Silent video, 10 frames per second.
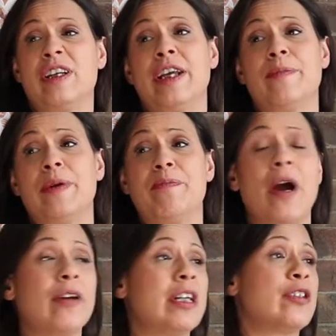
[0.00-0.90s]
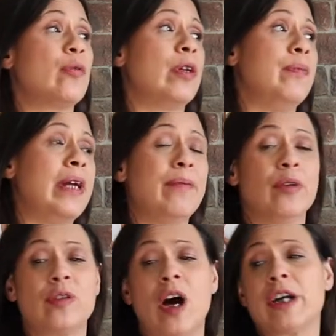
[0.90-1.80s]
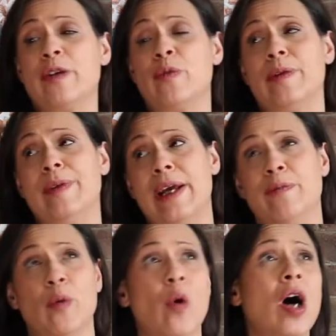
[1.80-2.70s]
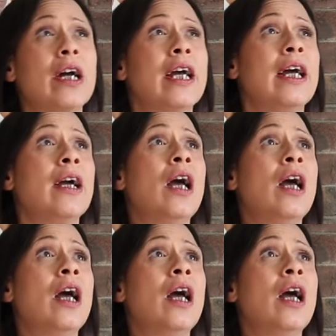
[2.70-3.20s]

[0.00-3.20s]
he could be paralyzed he wouldn't be able talking wouldn't be able walking